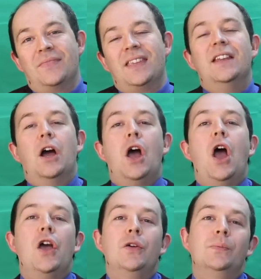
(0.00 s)
In our
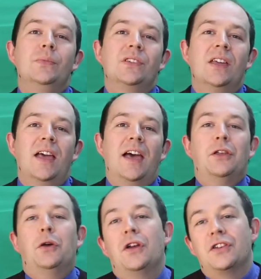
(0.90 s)
homes
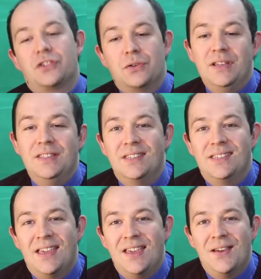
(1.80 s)
and on our
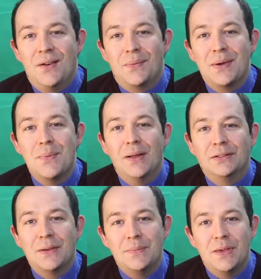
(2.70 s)
screens, we
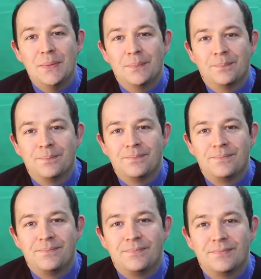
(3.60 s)
welcome you.
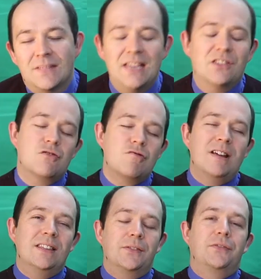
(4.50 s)
It's
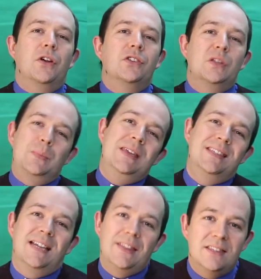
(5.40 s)
great for us to be
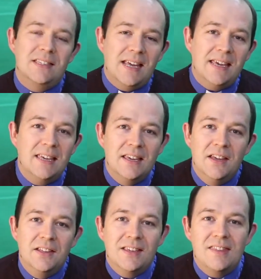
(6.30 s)
together today
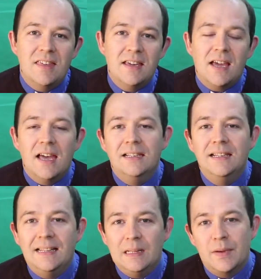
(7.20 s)
to think a
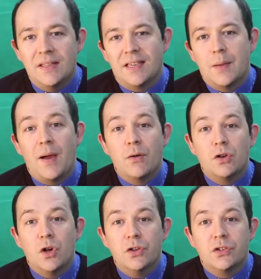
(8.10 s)
little bit
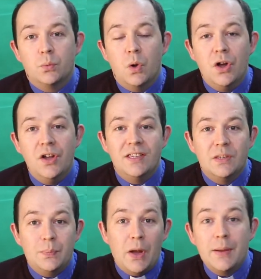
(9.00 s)
about God's Word,
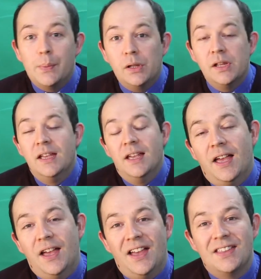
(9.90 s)
His Bible,
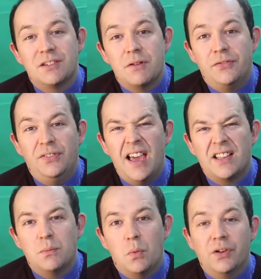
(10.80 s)
and to
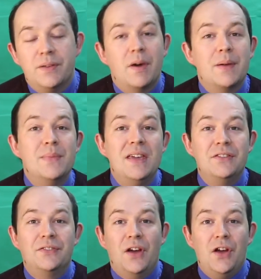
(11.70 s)
reflect on what it might
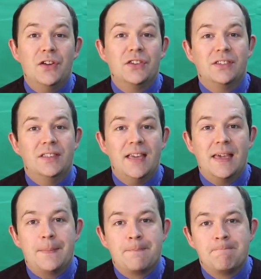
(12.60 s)
mean for us
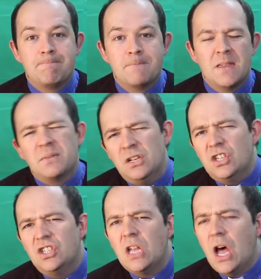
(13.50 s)
today. I'm going to
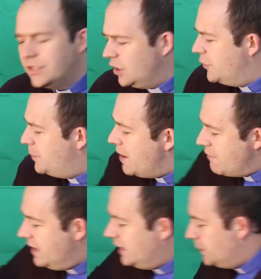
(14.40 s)
start off by
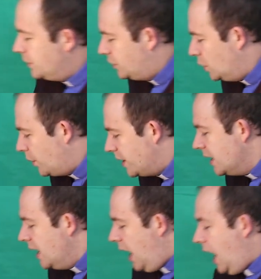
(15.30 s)
reading you a story.
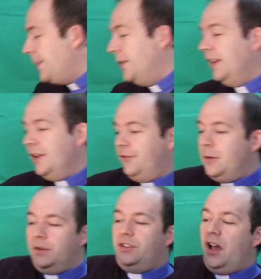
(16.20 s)
I'm reading it
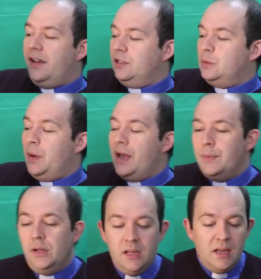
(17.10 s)
from a child's
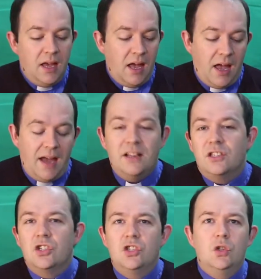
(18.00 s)
Bible, and
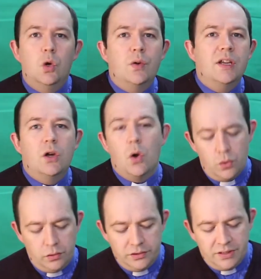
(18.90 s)
it's a story
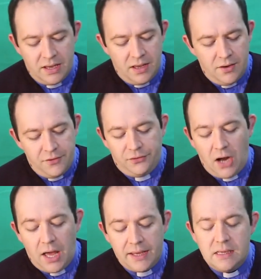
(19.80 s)
called
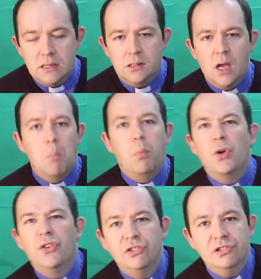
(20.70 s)
Flies,
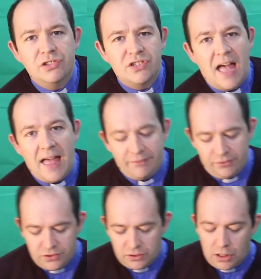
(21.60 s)
Boils
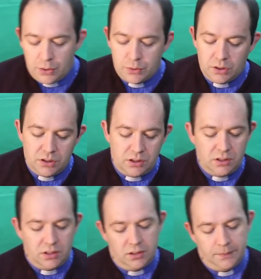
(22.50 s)
and
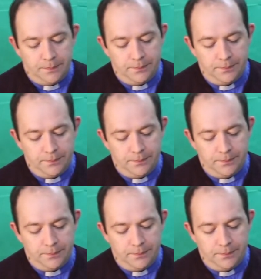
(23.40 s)
Locusts.